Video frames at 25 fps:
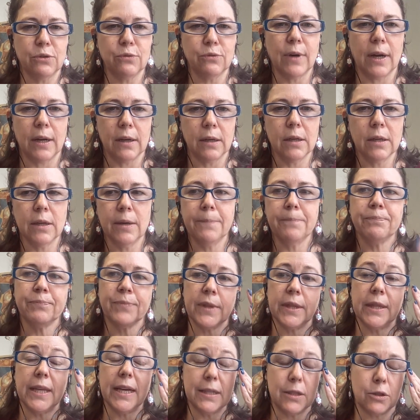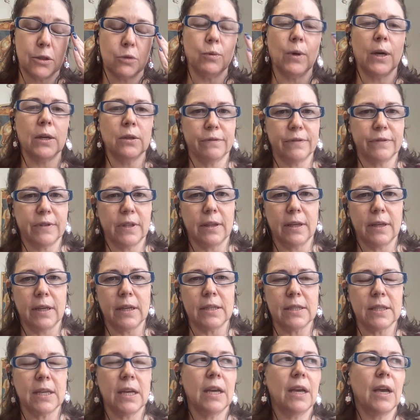a drug, that's one of the
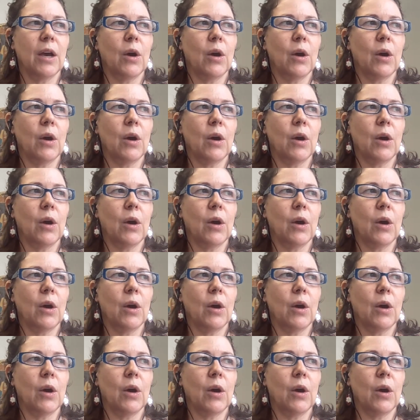things.